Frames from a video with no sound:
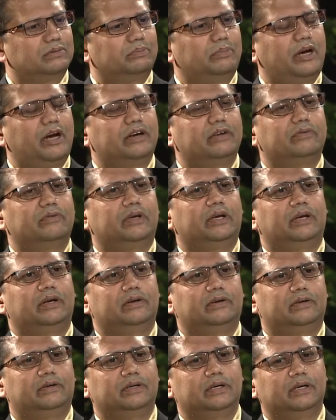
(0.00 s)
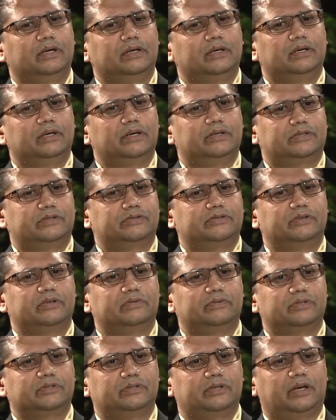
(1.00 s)
palliative care is a
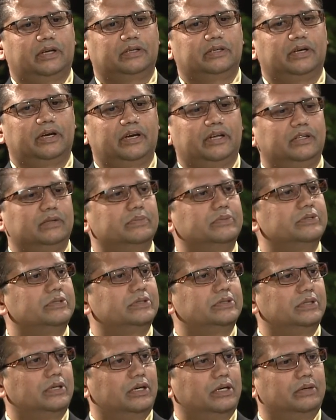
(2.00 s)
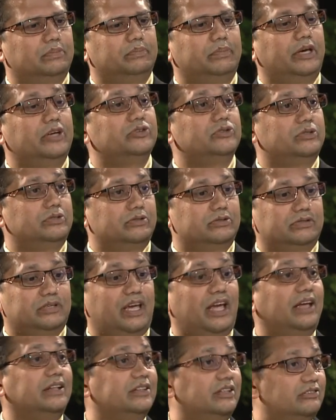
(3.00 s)
service that helps patients
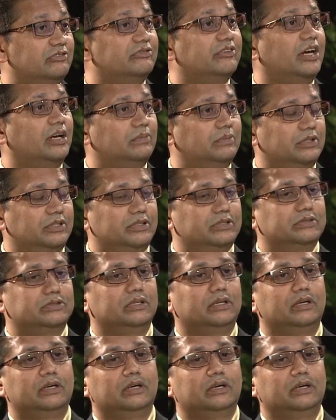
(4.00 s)
and their families